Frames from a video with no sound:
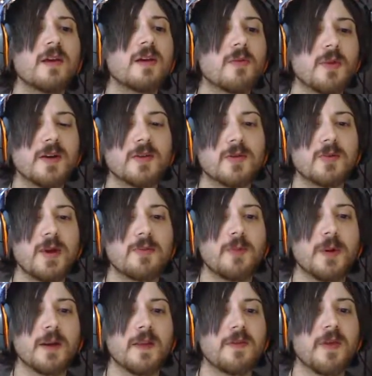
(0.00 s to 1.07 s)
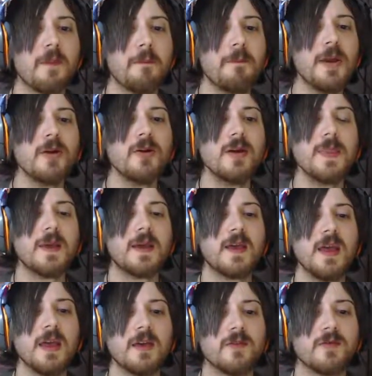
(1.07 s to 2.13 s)
Where's the right one? The mirror in the
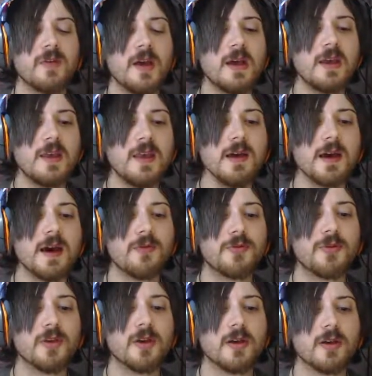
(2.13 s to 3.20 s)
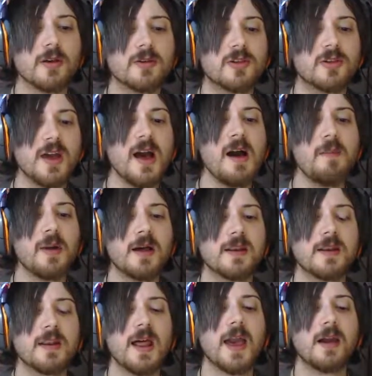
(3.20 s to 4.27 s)
cave. Yeah, the sham
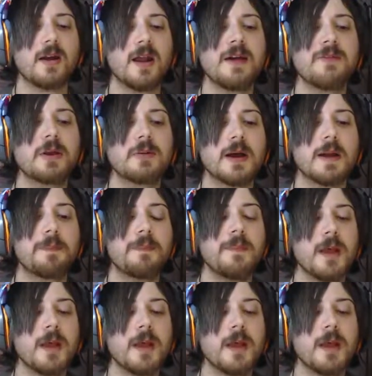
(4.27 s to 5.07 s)
and lie are everywhere.